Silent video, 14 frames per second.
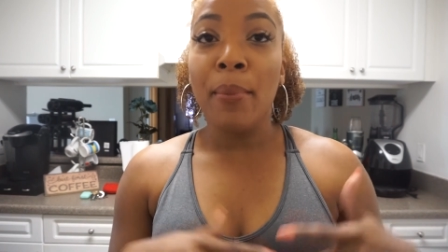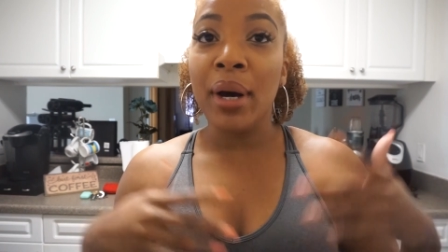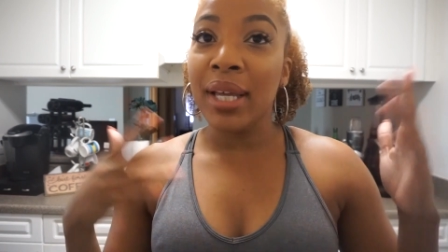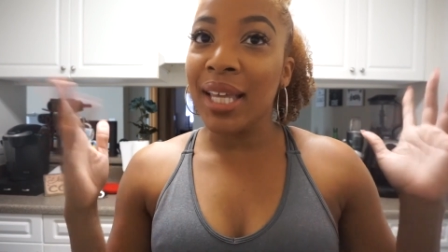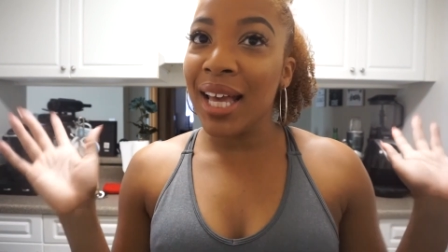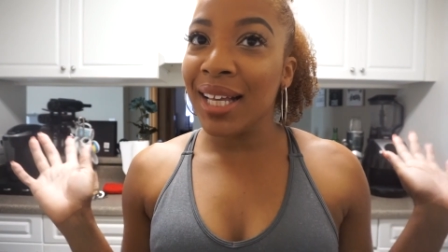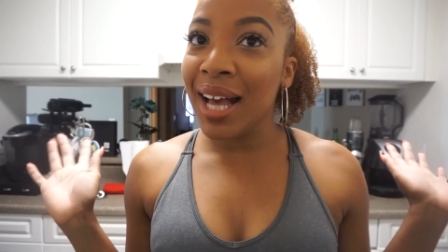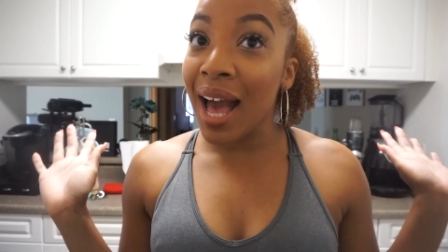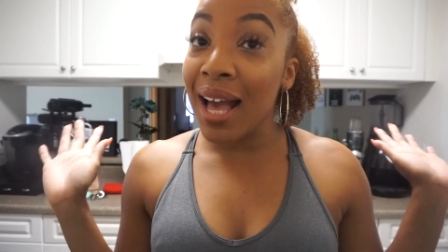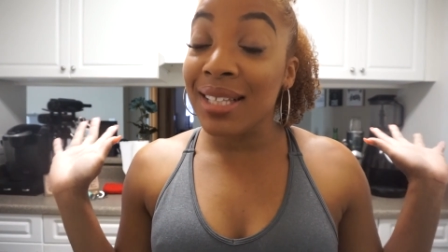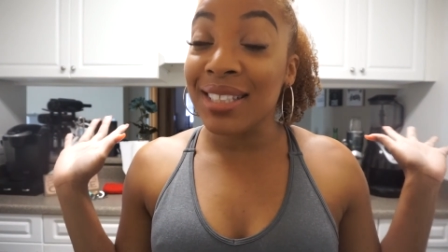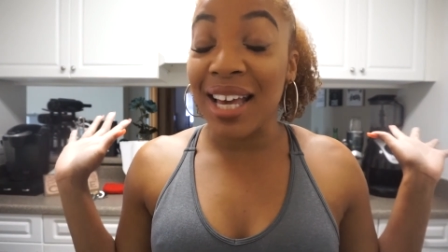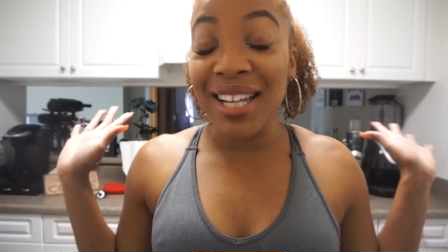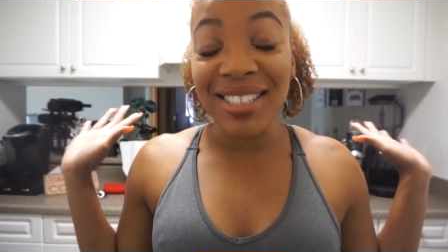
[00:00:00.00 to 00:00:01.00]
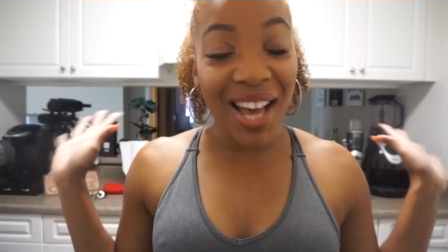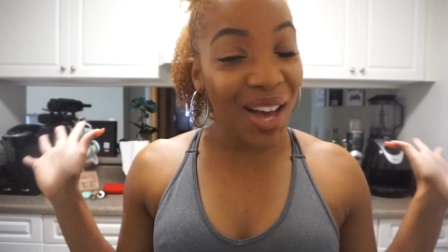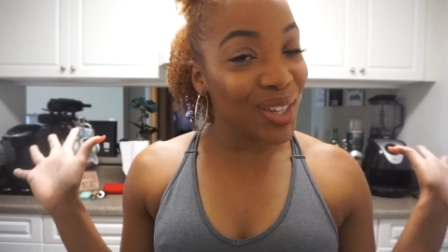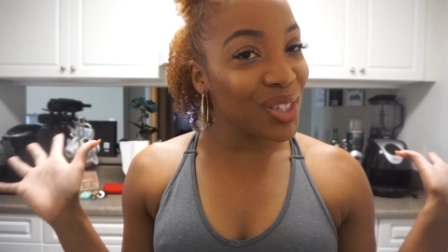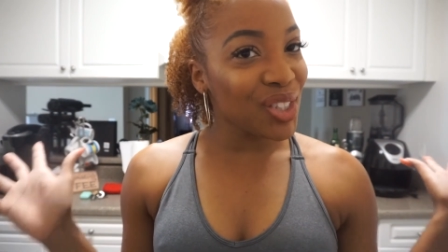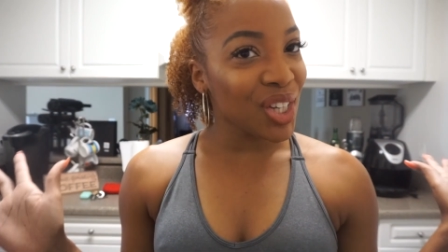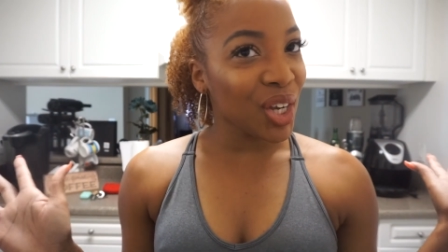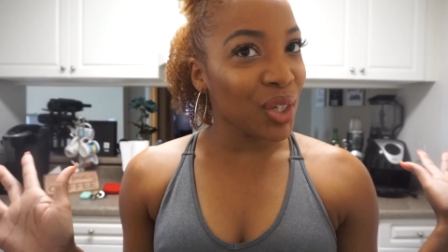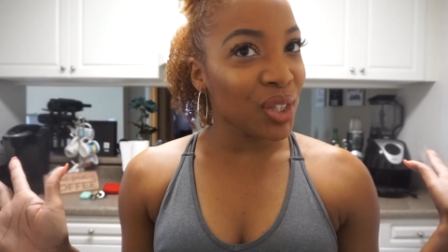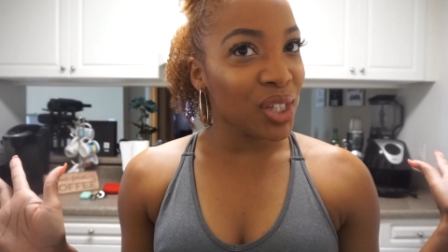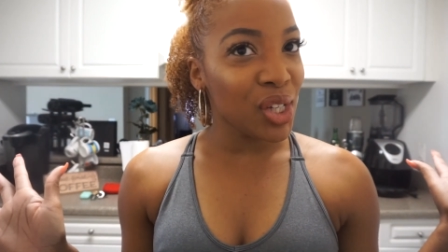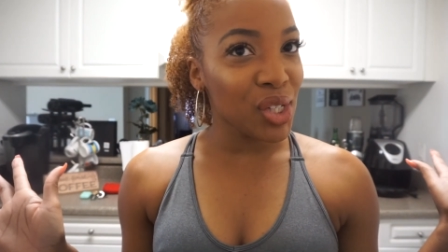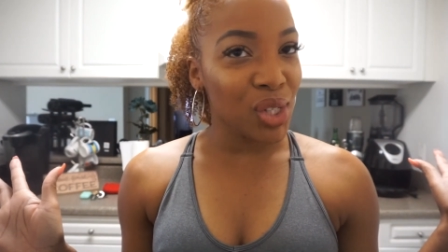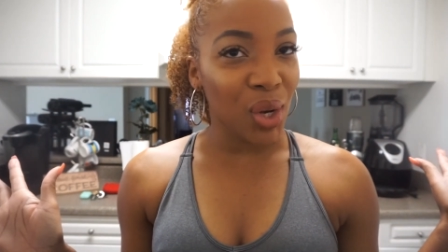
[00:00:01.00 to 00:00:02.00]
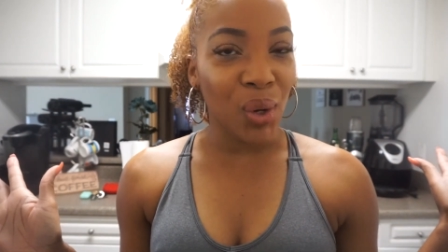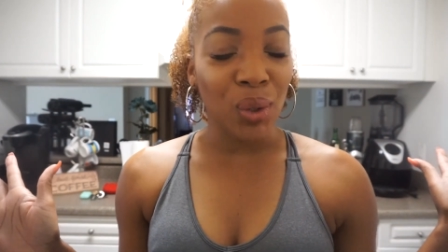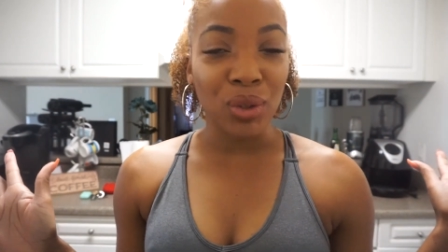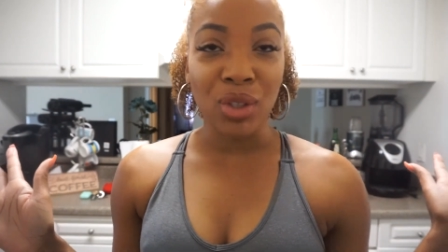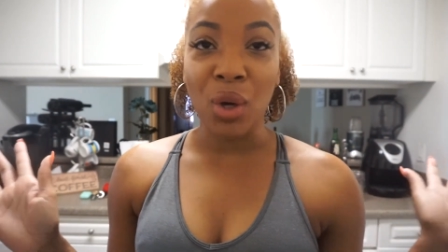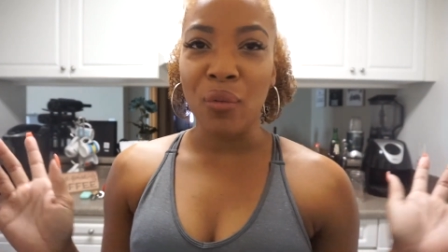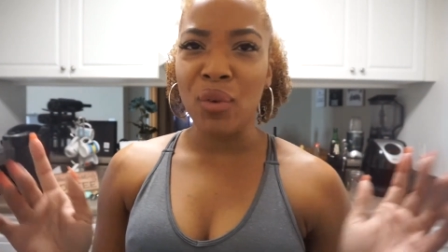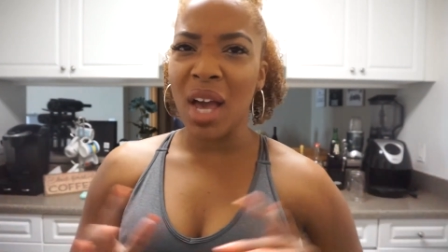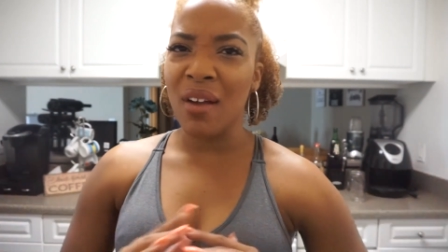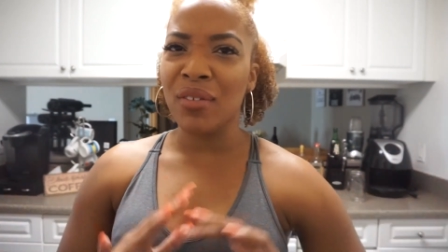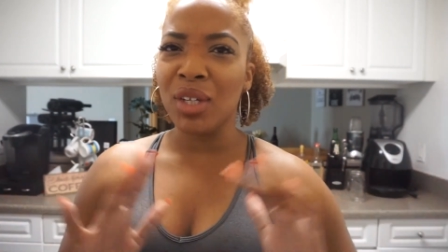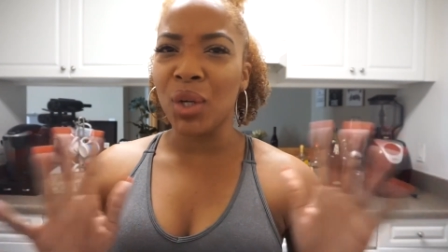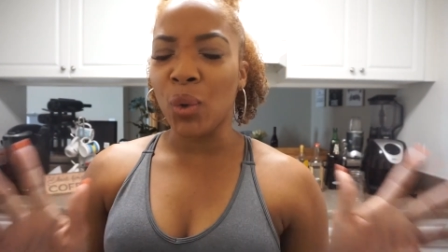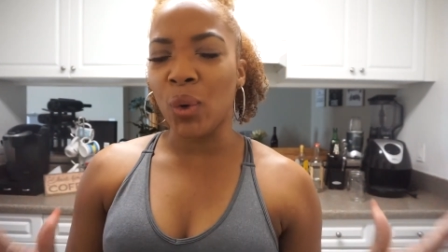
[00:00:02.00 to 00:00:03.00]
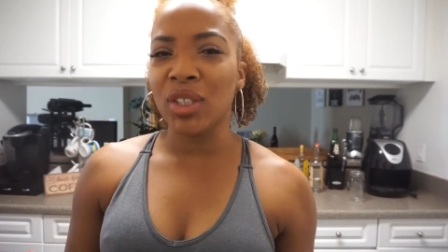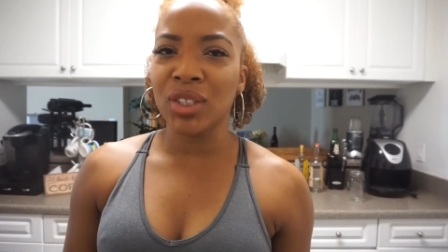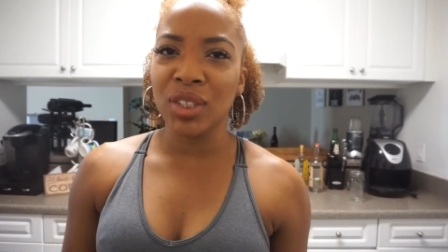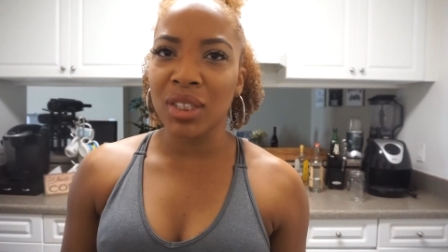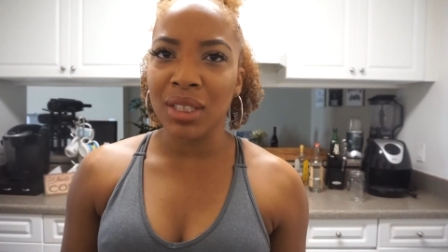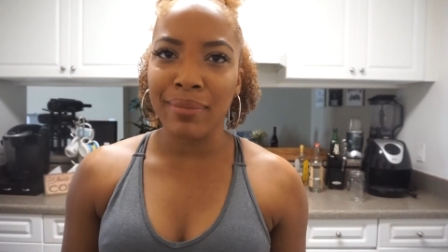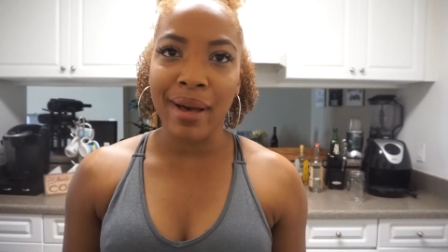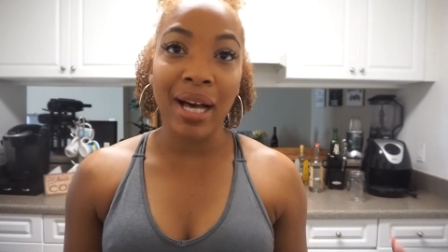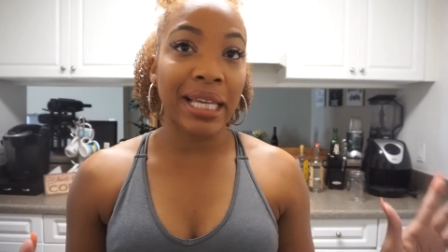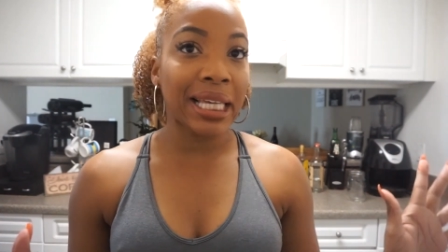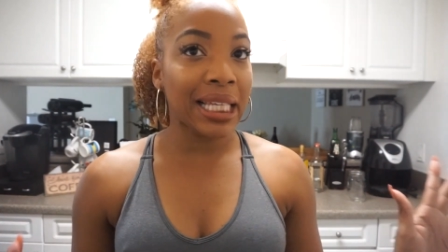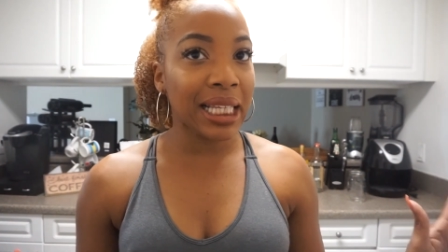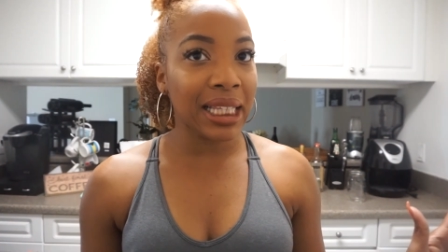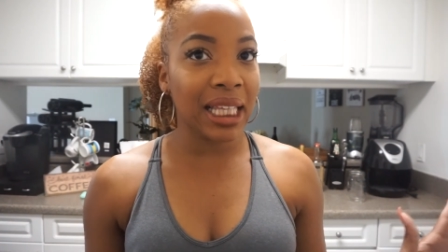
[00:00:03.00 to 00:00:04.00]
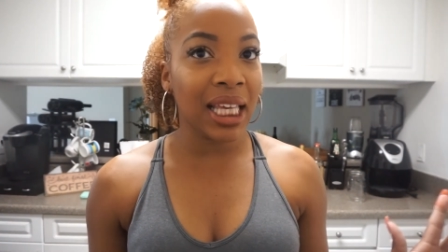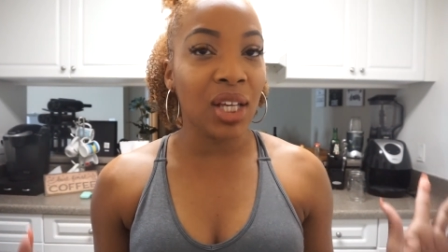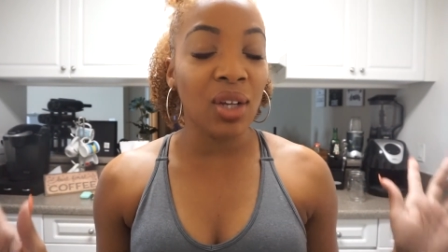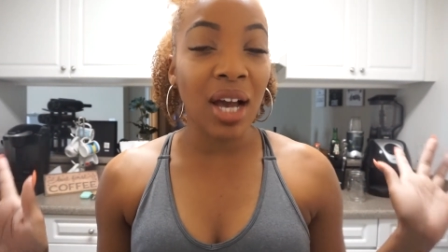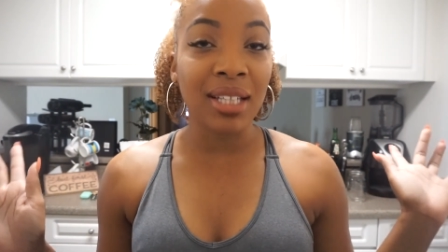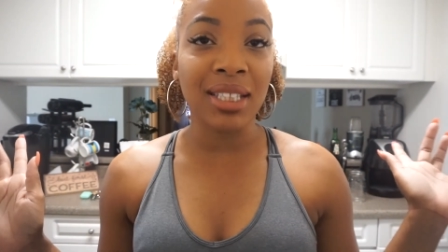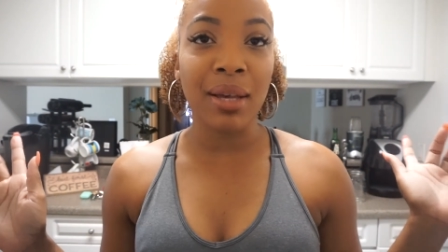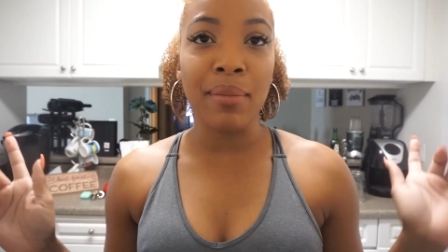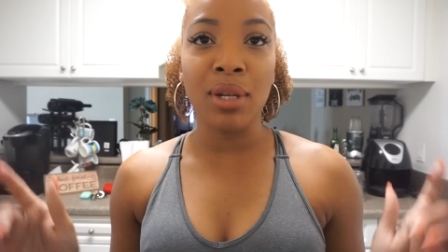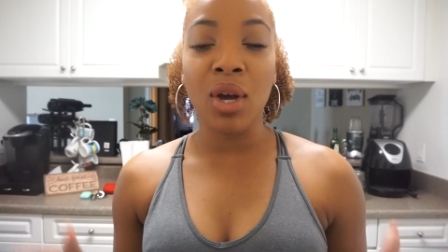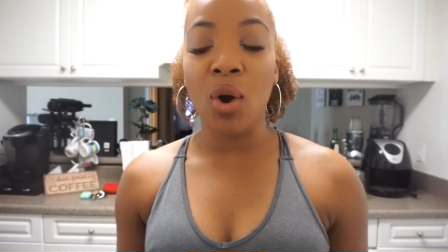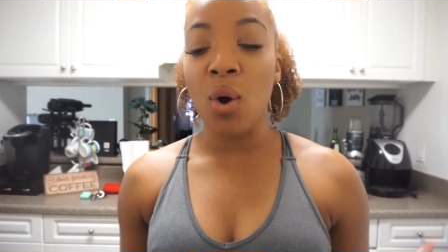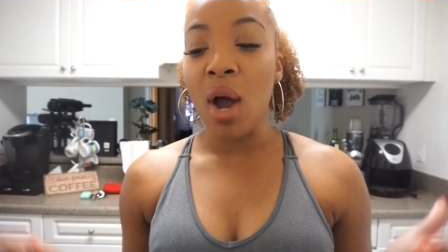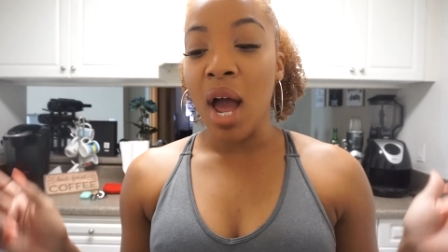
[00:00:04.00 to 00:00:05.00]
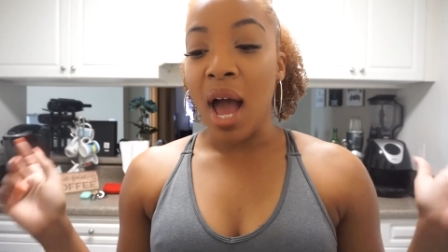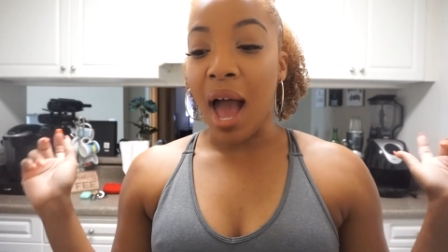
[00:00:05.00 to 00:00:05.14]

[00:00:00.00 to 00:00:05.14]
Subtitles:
But yeah, guys, that is how you check your ketones. So if you have any questions about anything, you guys let me know.